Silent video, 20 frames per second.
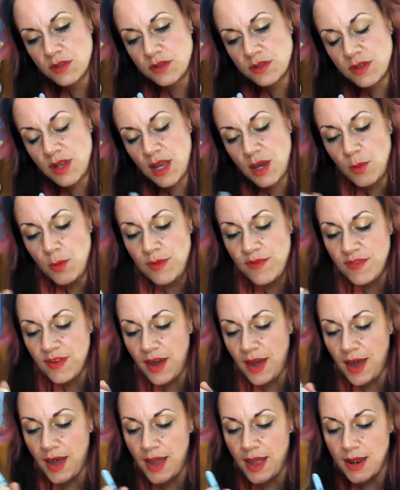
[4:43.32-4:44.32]
So now we've
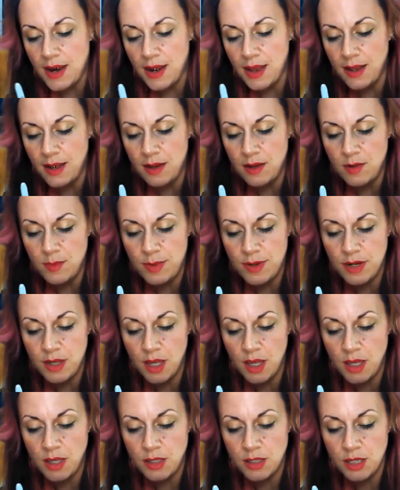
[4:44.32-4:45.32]
got a little bit of
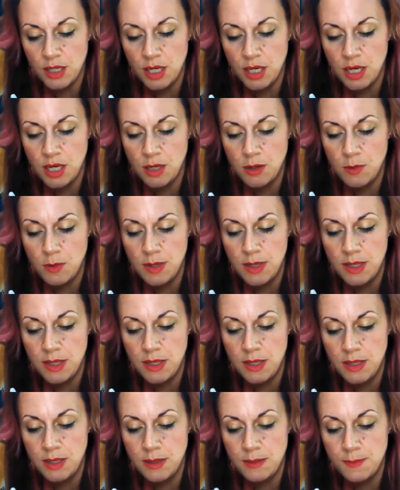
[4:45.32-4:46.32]
color
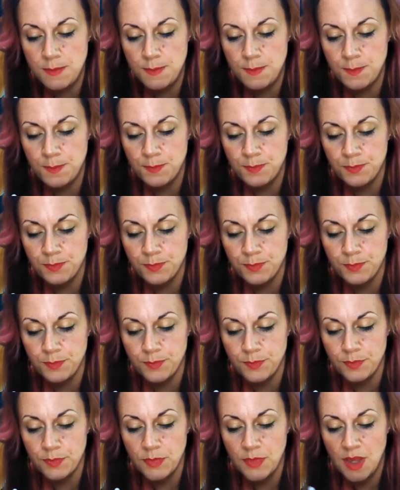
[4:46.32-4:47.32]
going.
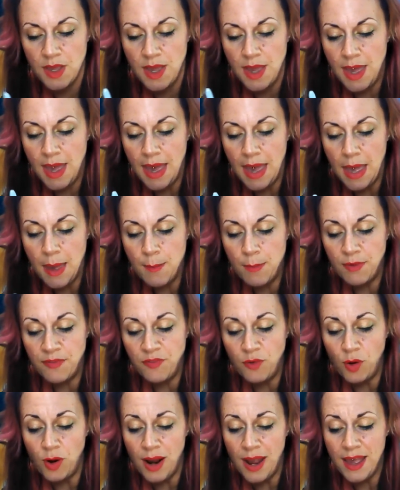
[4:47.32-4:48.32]
And
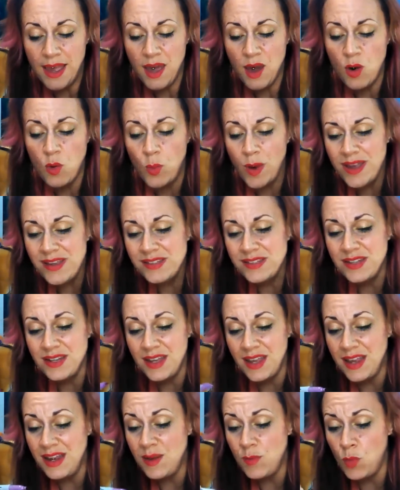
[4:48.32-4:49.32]
before I go
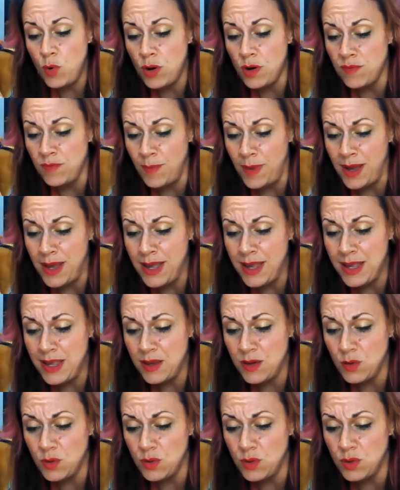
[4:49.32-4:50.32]
wasting any more of
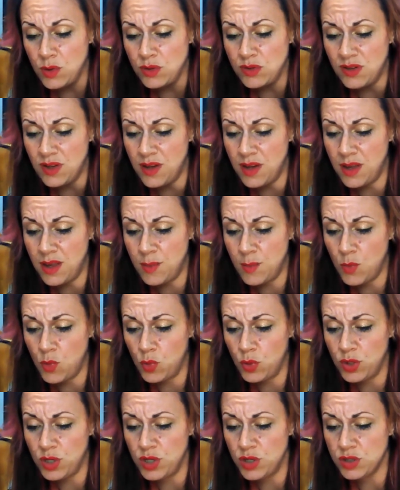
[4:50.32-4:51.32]
my time
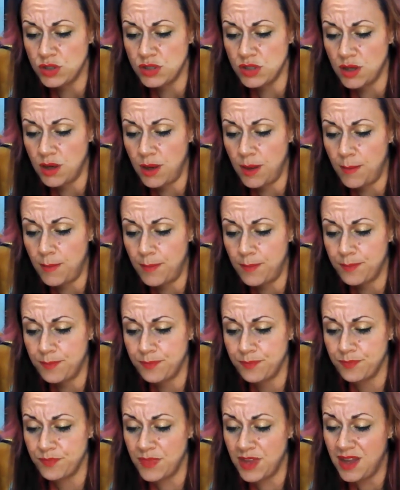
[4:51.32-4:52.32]
or your time,
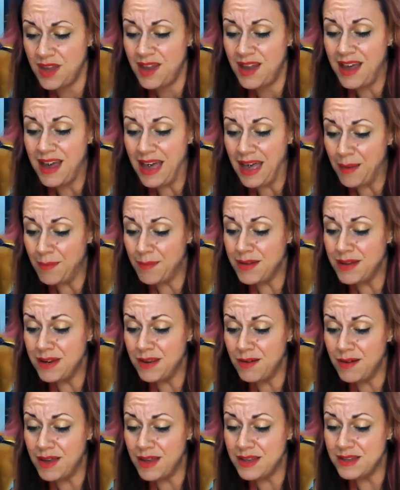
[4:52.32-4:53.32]
I'm gonna
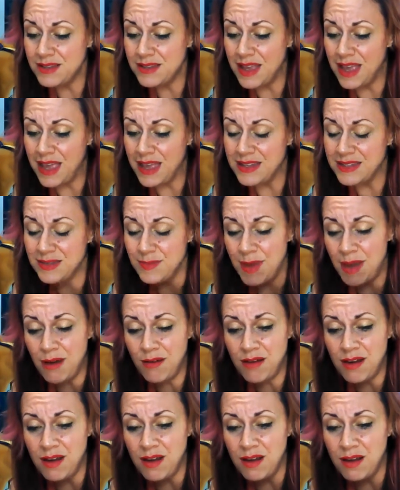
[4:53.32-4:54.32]
go ahead and add some
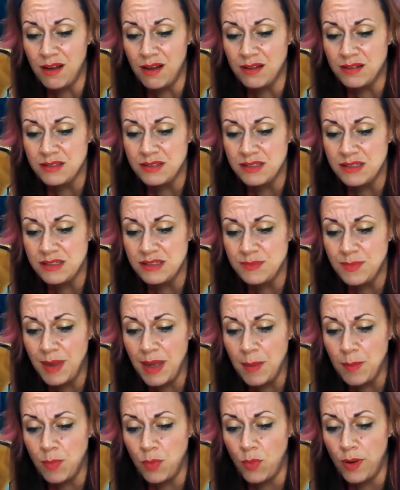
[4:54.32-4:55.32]
alcohol to this
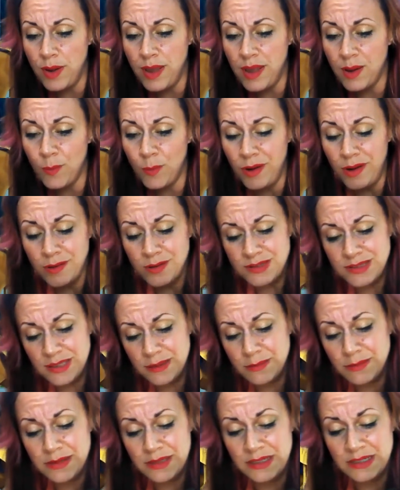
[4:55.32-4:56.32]
bad boy and we're gonna
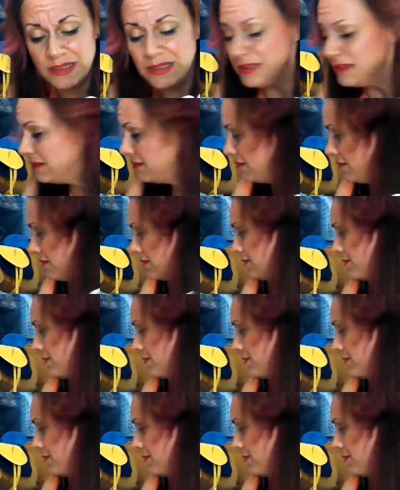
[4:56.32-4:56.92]
see what it do.